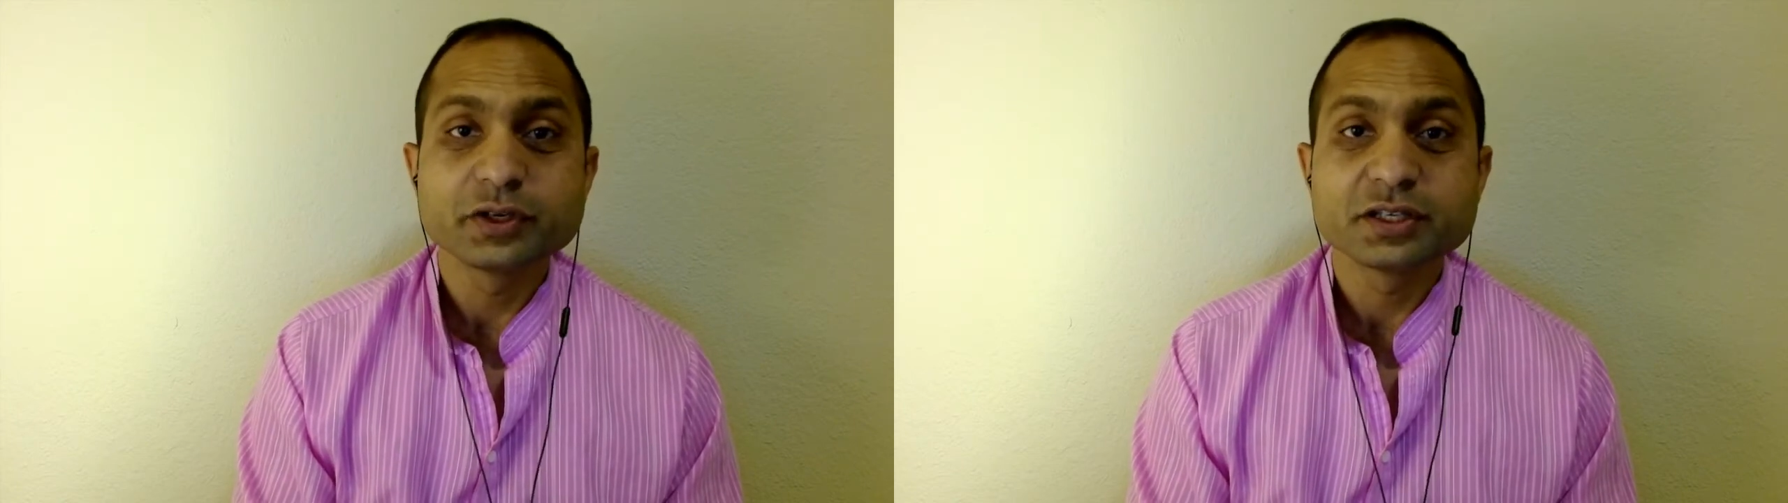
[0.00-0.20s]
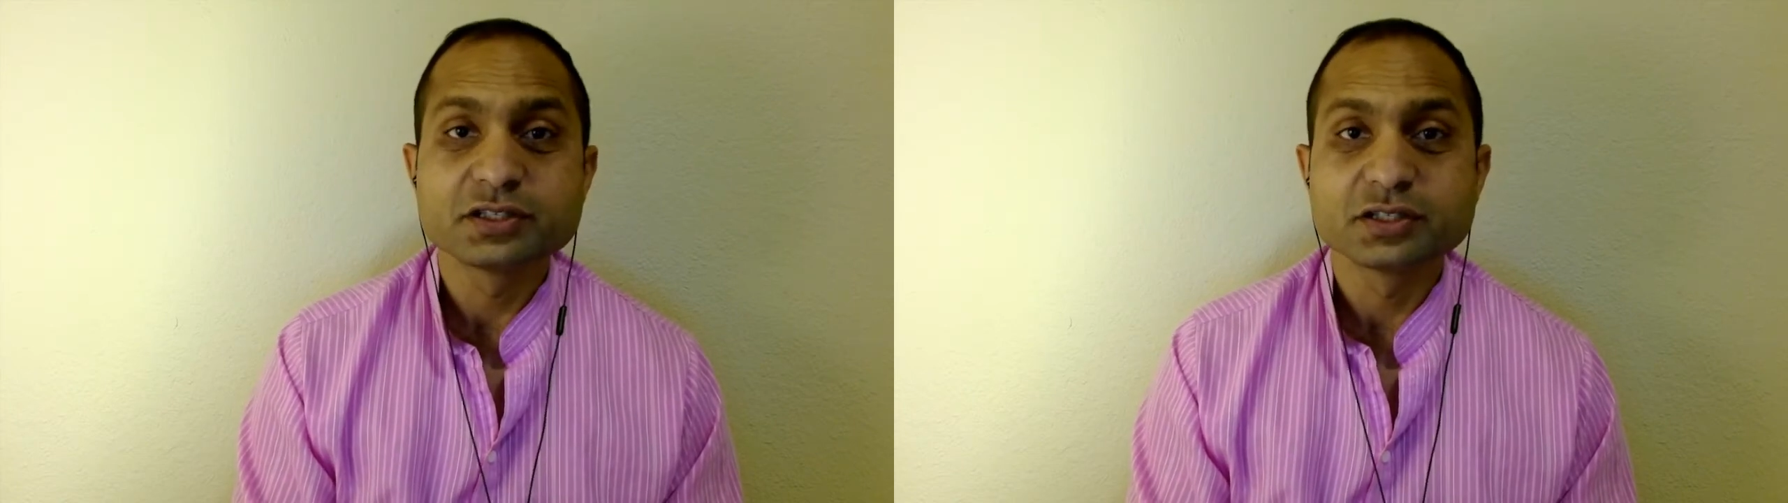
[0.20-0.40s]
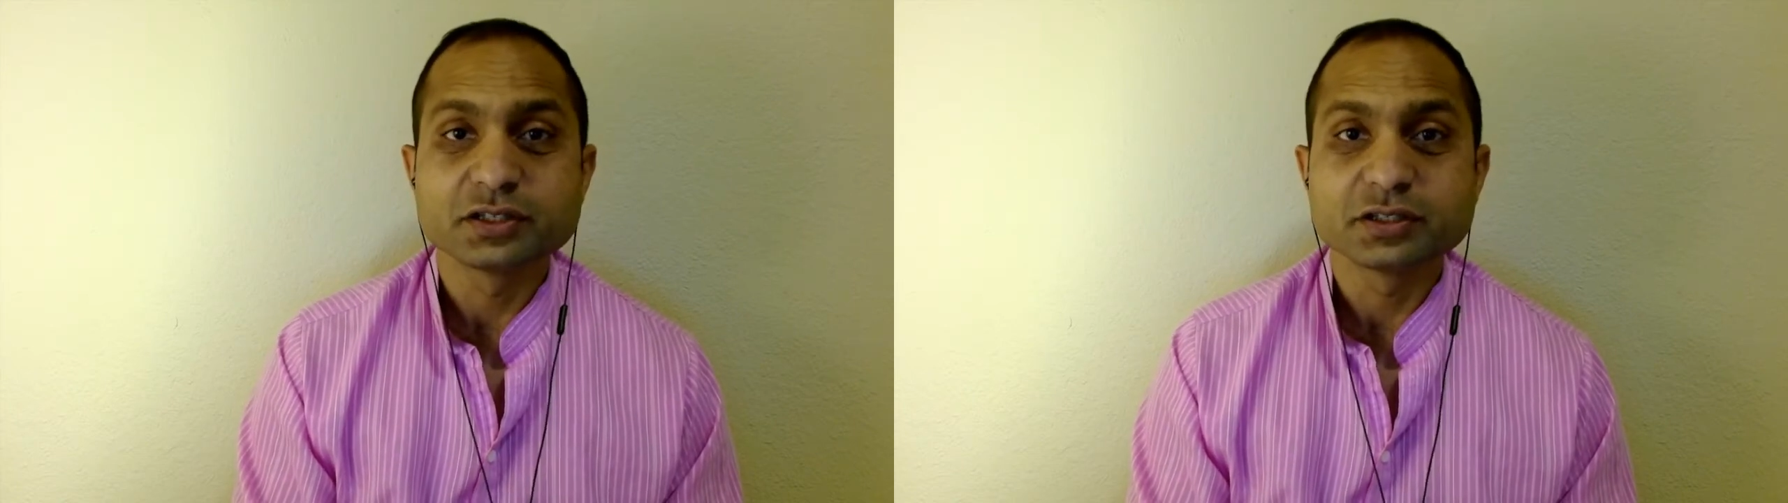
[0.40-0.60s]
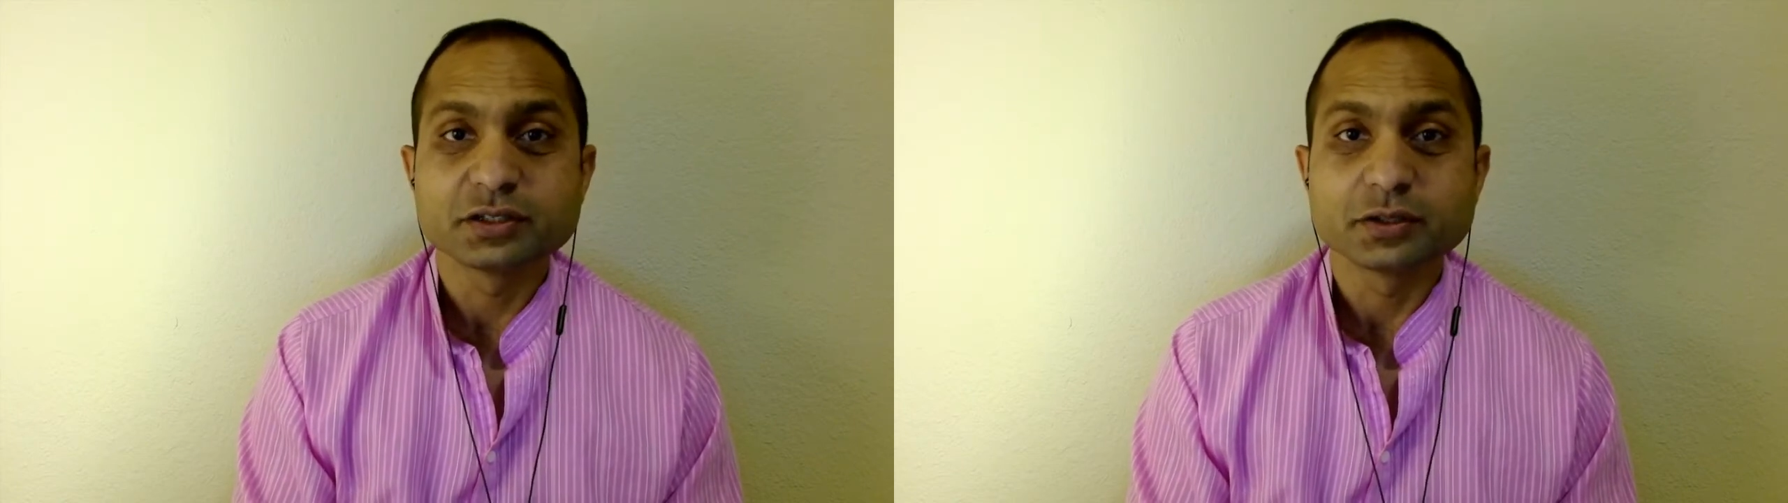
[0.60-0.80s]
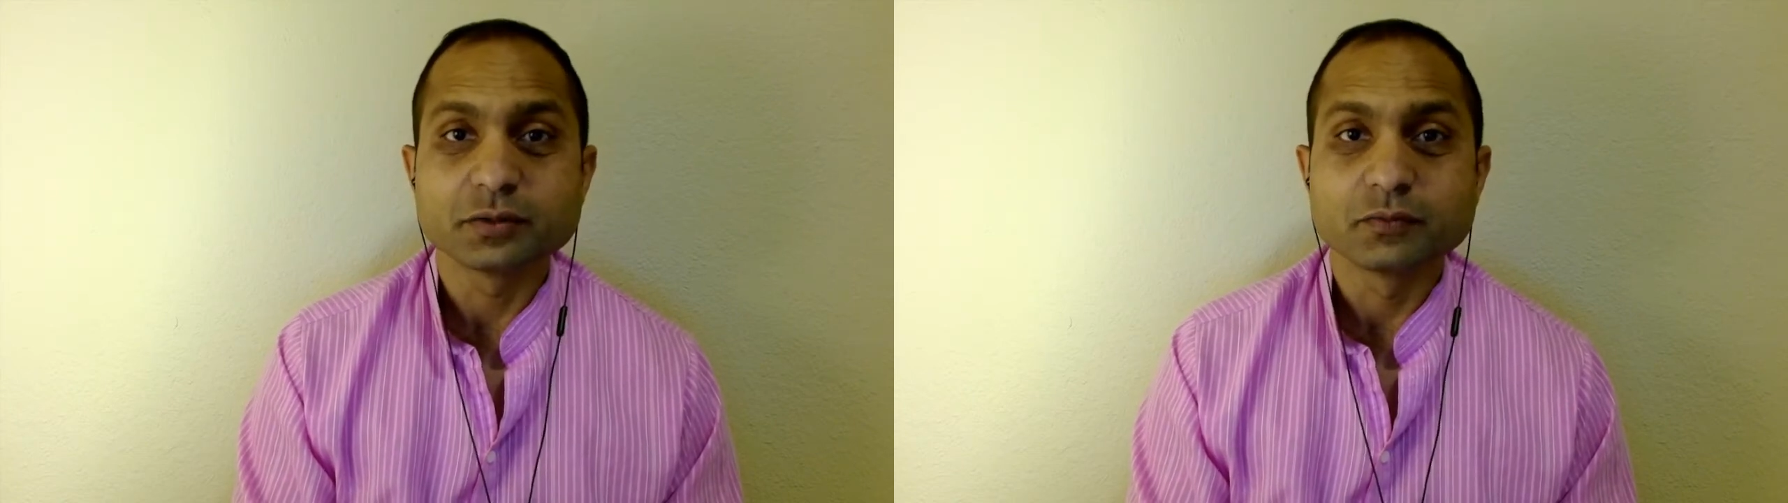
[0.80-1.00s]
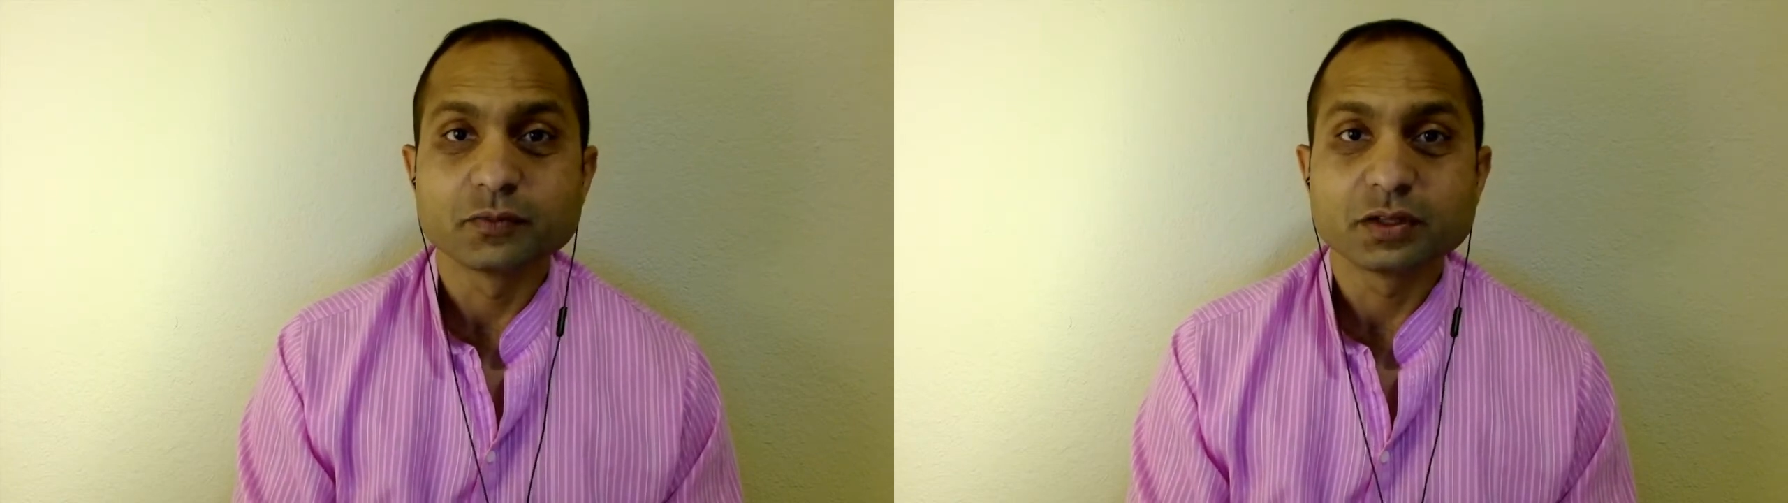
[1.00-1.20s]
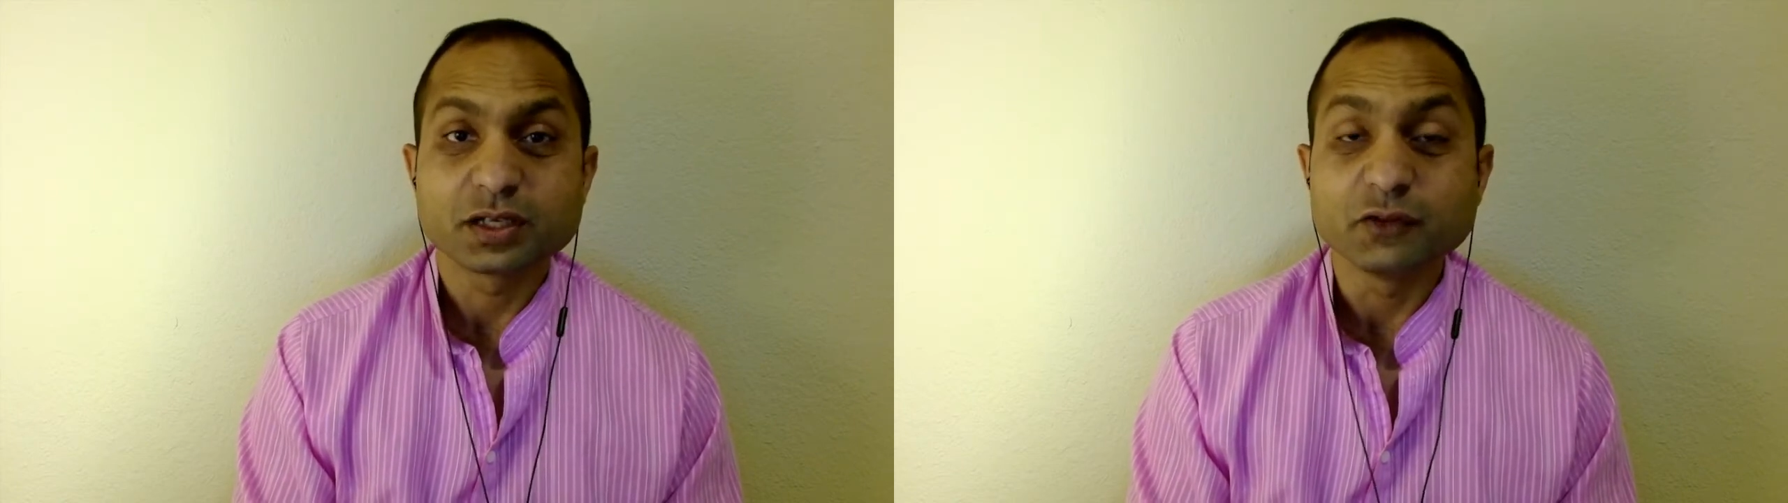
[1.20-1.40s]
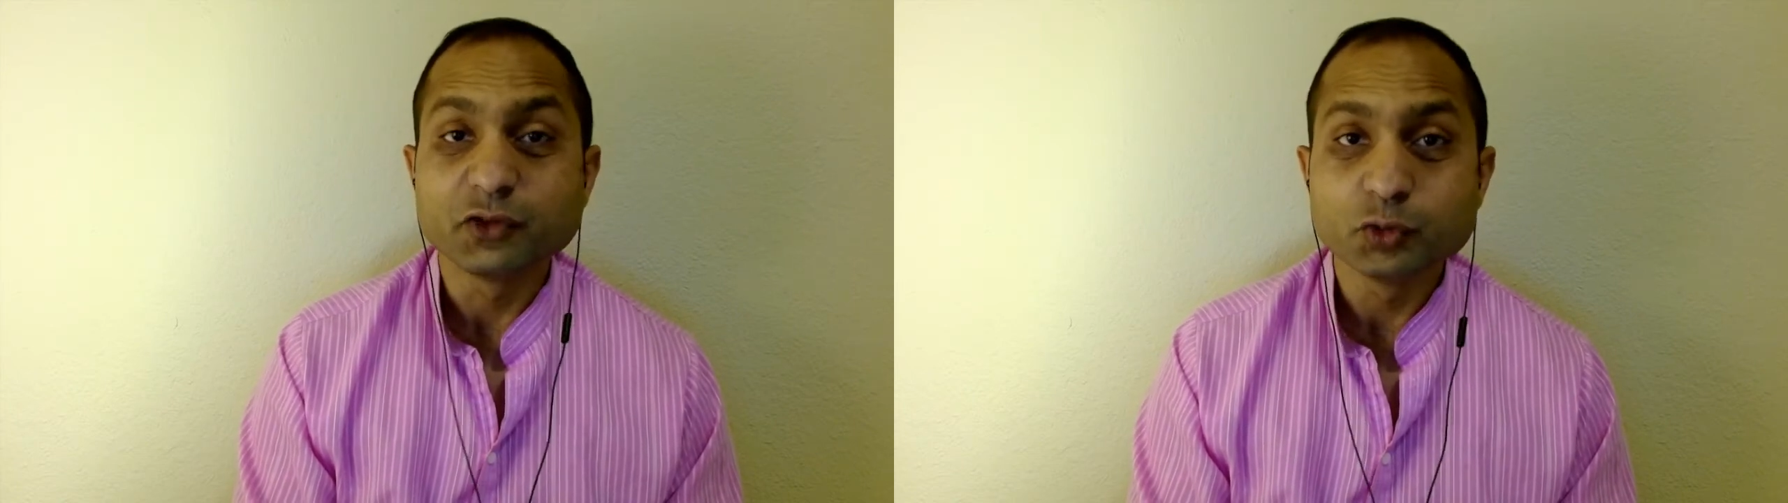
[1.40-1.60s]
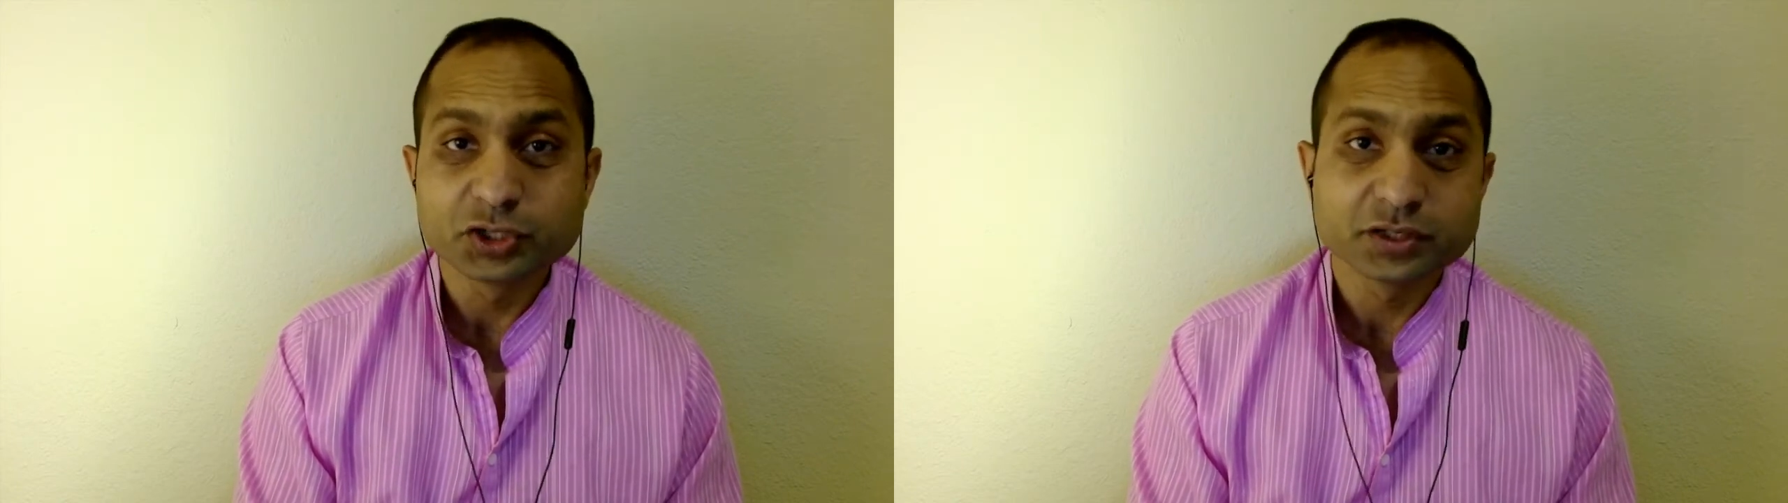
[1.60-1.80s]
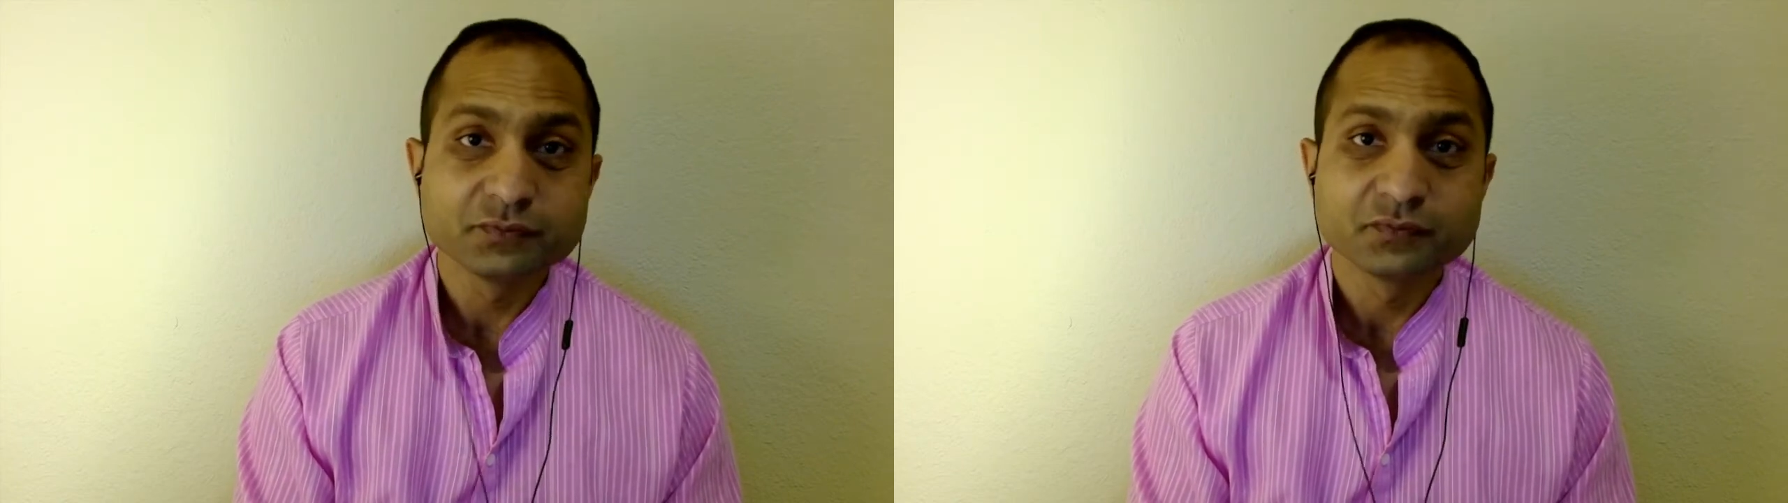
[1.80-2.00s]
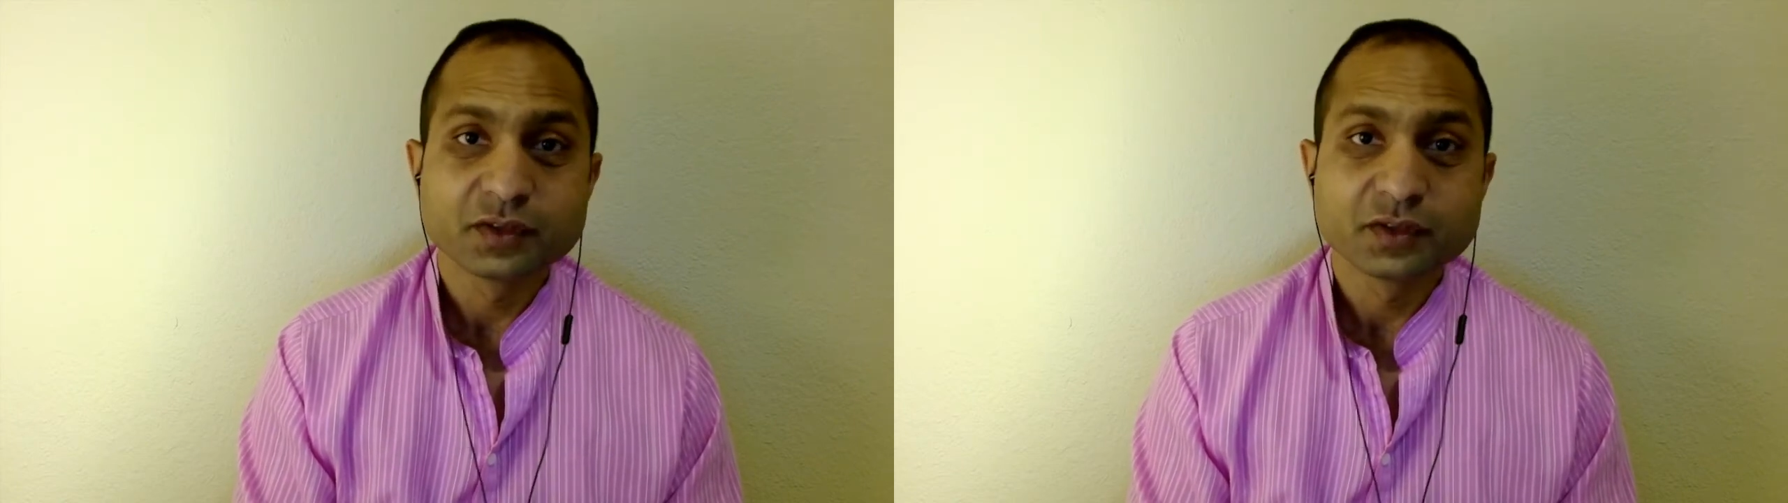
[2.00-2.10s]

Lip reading: is confusion